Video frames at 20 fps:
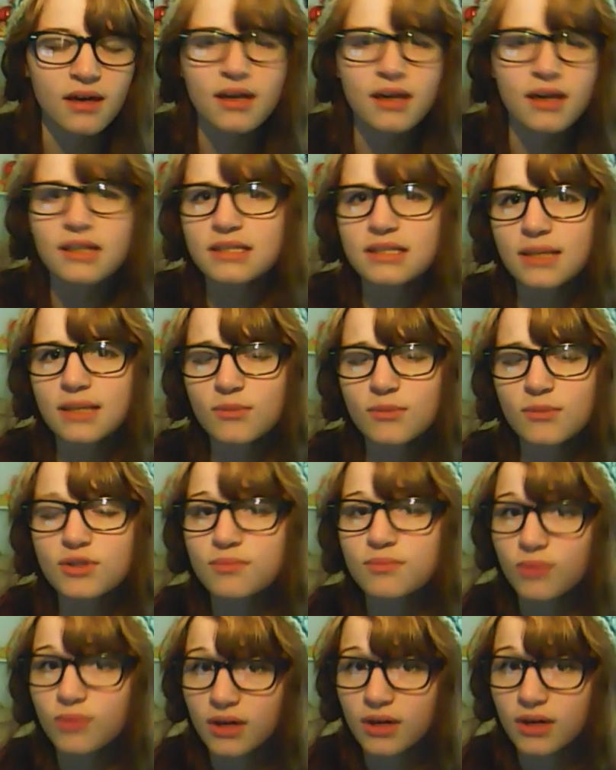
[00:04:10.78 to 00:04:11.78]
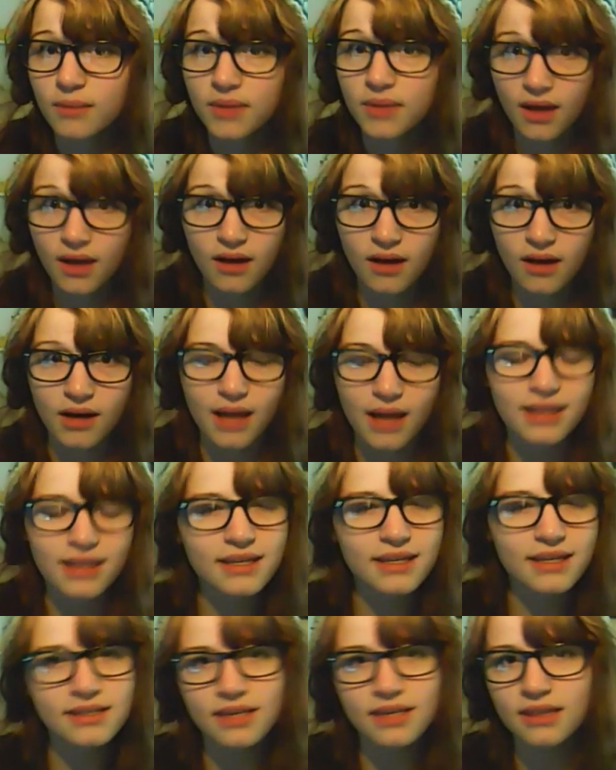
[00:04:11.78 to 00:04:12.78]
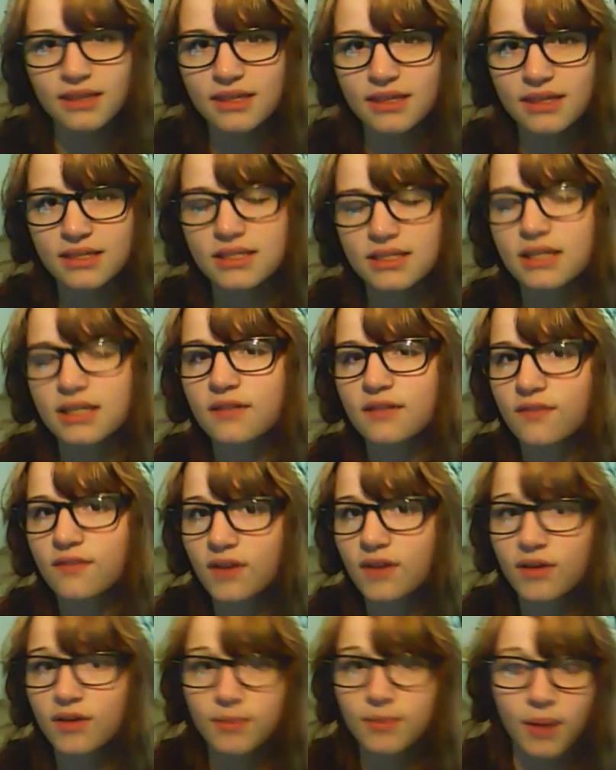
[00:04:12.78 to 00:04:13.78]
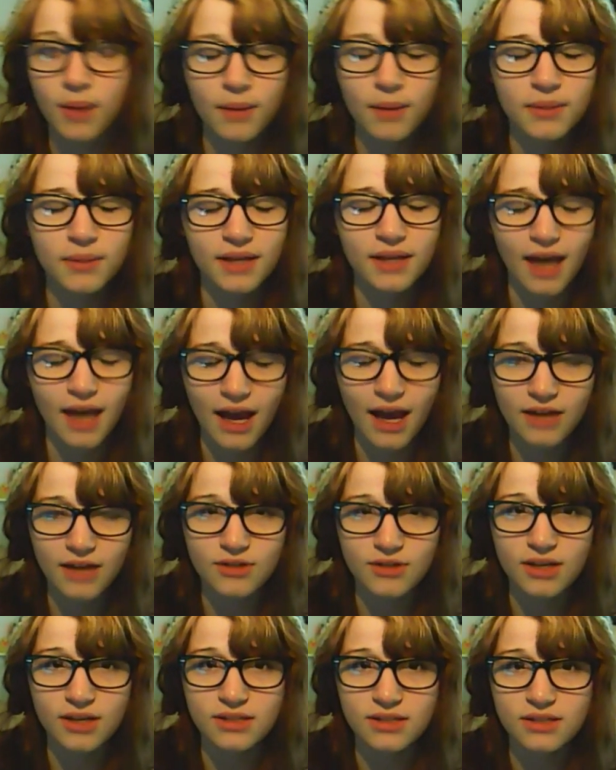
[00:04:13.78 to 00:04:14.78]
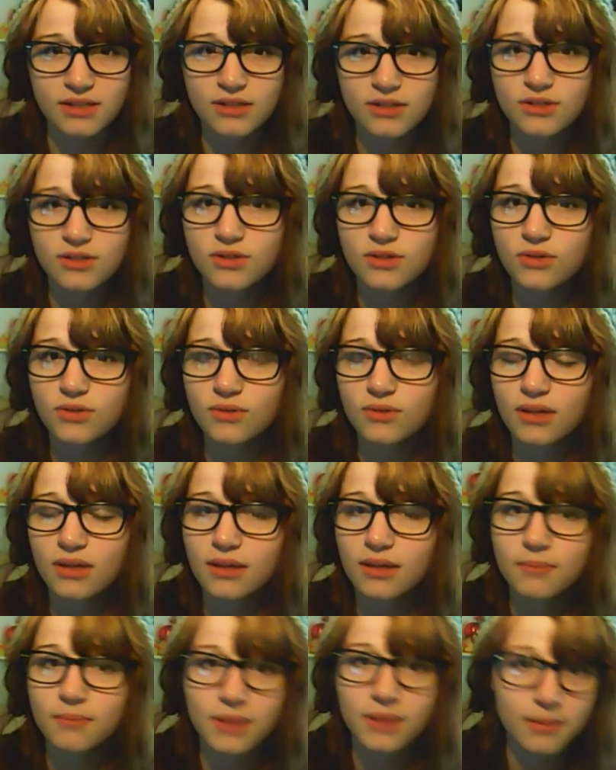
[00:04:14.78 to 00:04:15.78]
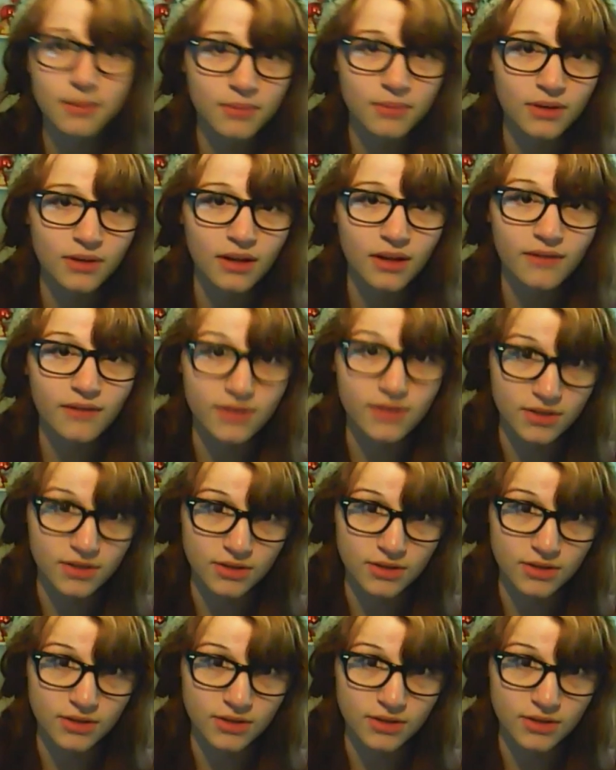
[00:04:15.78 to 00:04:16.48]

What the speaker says: His name was Brigham Young, and he said this in a very public address to the people of the